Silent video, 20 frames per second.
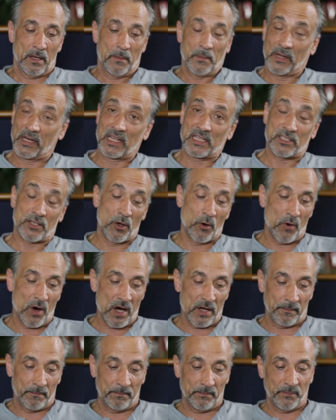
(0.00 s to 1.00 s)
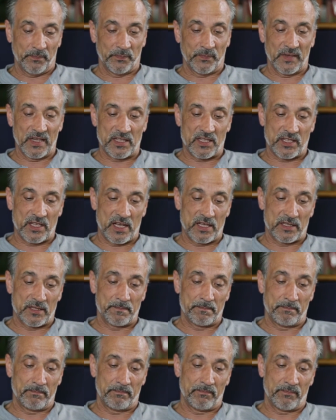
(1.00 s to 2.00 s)
But let's go on. It
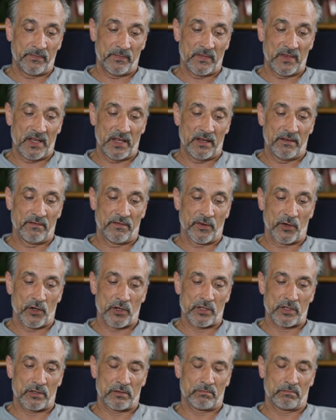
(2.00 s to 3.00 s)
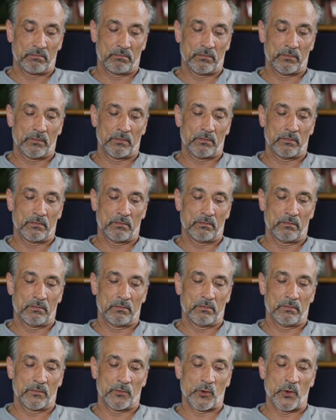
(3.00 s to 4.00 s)
says in verse
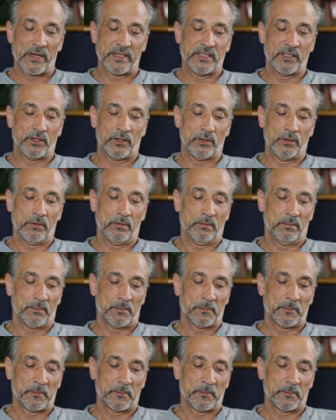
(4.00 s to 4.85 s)
twenty-two,